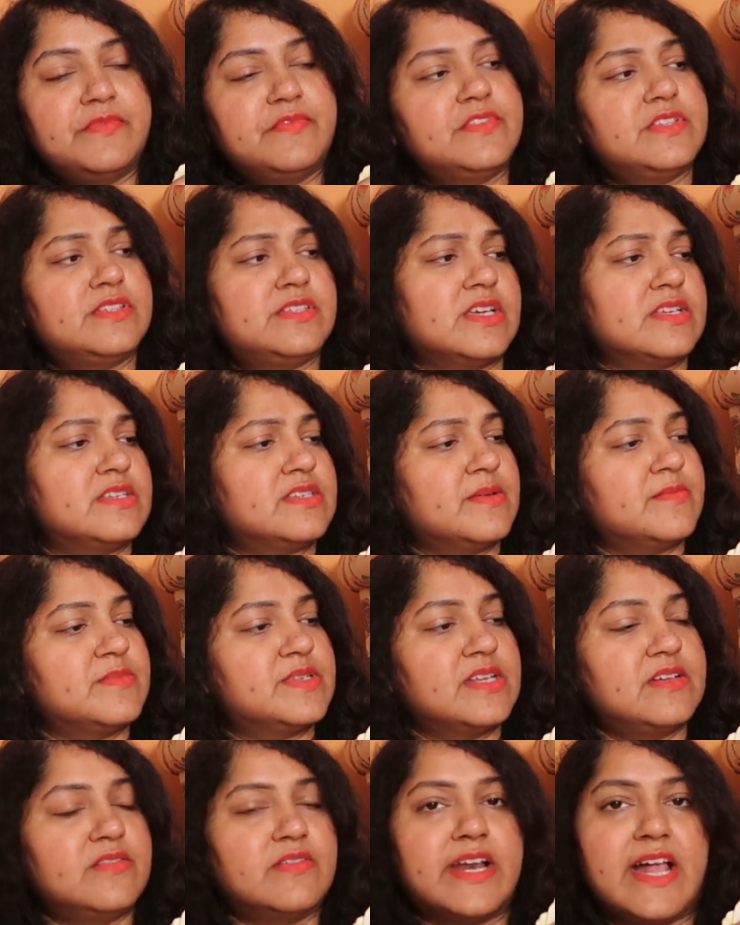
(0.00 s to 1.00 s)
with just some
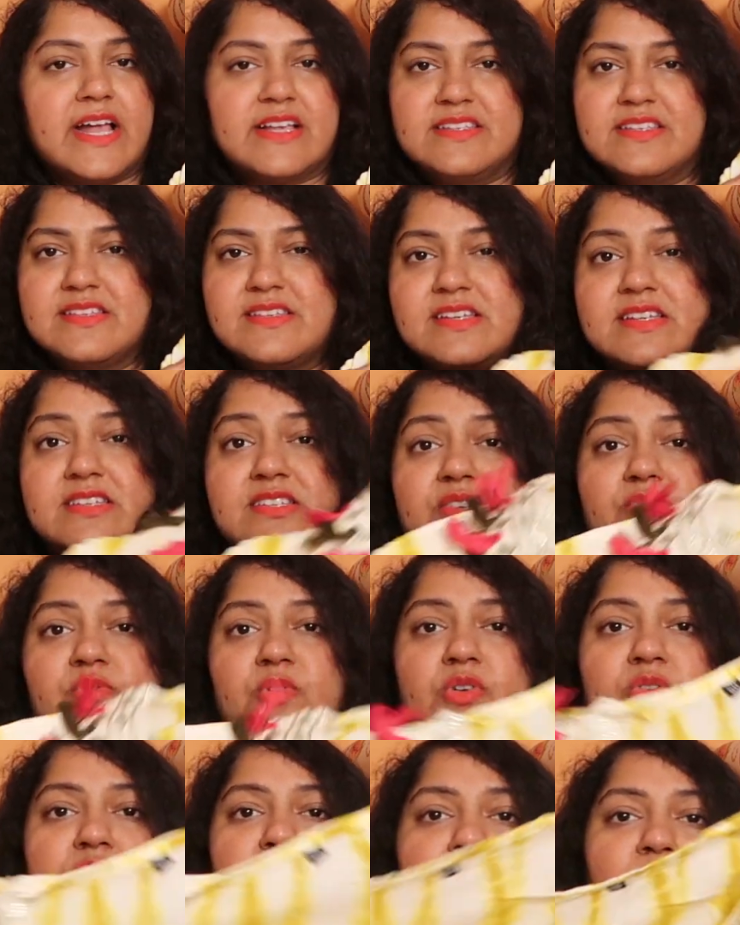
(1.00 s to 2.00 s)
silver accessories. It would look